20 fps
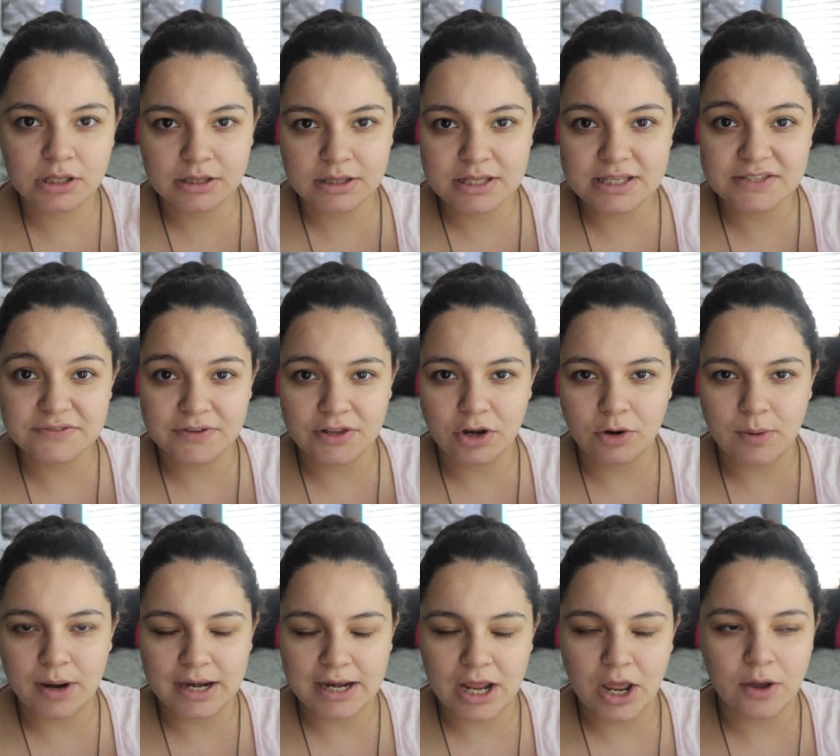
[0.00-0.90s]
this video
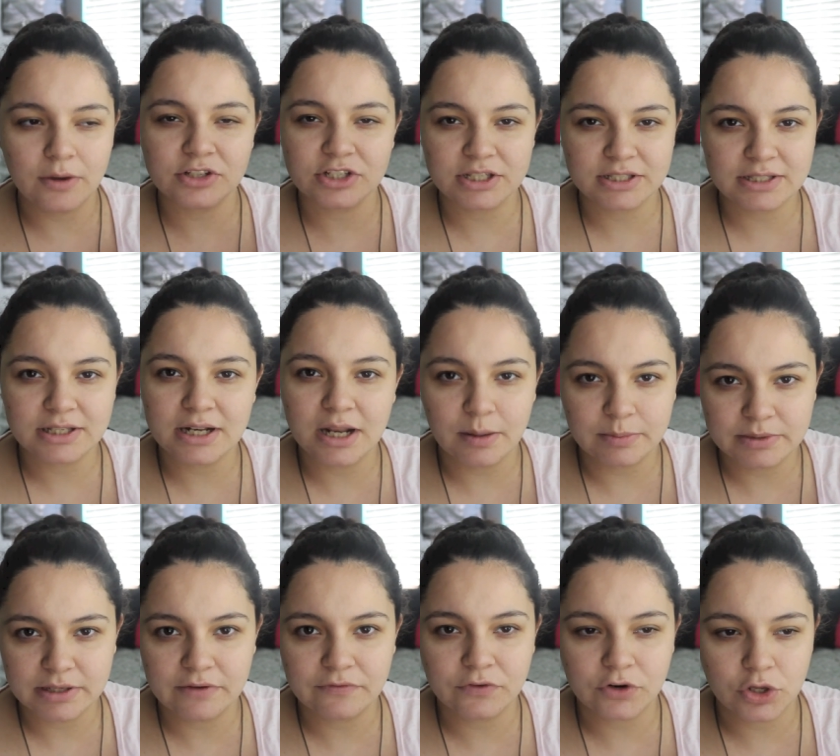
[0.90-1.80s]
right now is just an
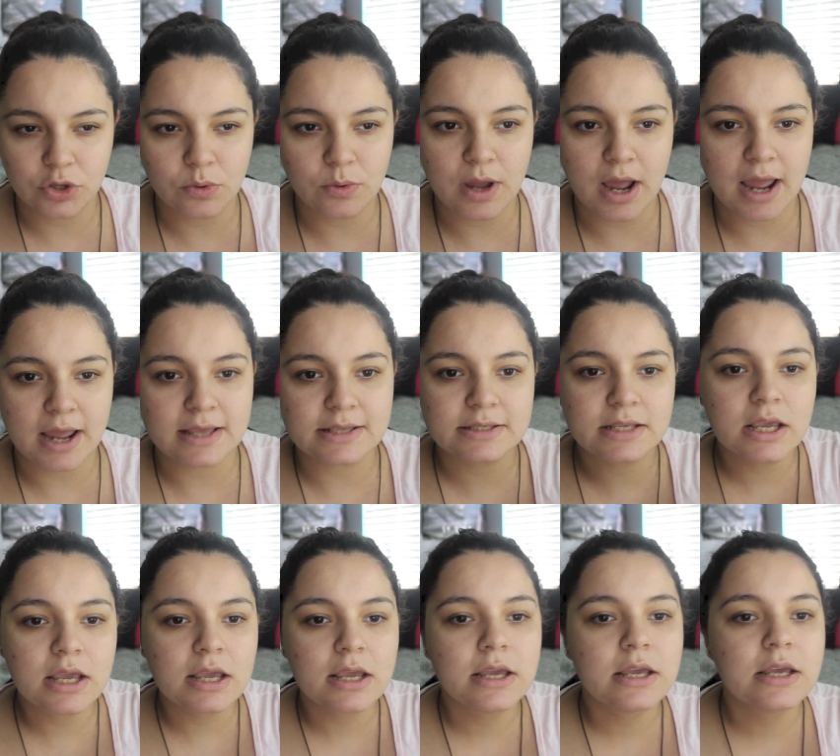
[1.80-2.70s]
update for you guys.
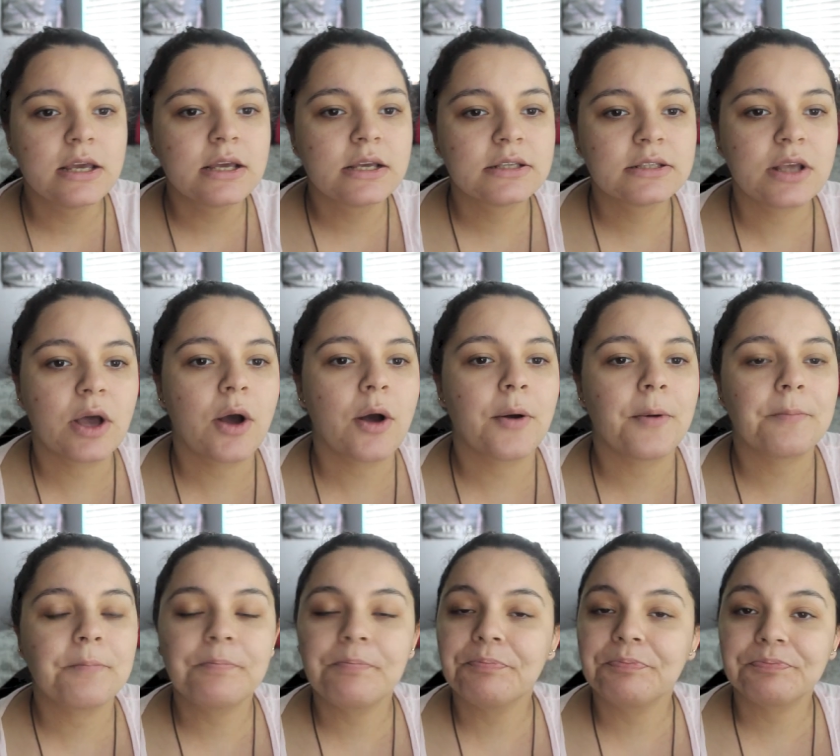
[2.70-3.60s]
So
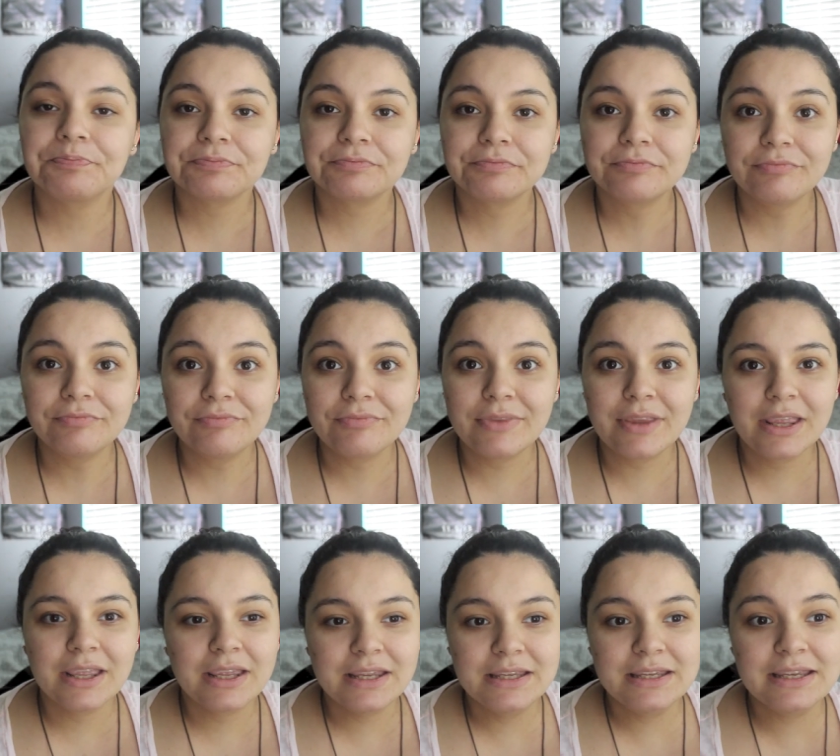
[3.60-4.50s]

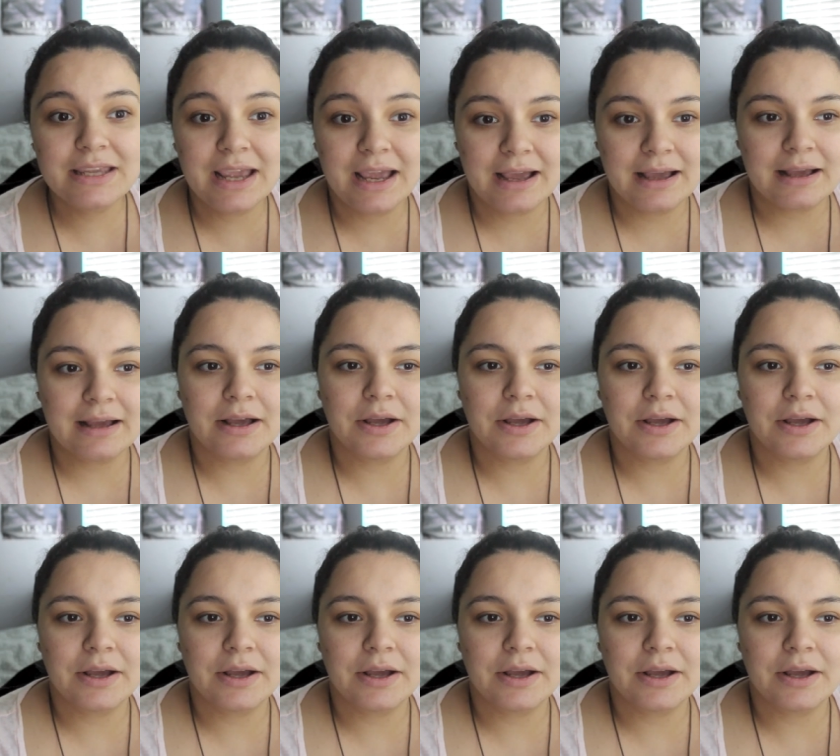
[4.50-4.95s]
yeah,